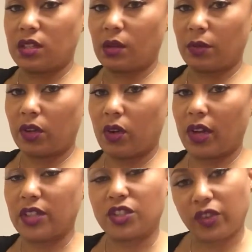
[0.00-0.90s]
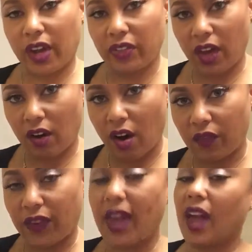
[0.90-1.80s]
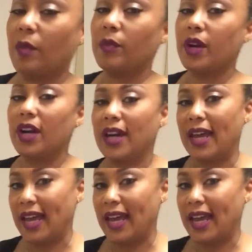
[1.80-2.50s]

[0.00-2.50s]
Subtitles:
So I'm going to go ahead and strain that off camera,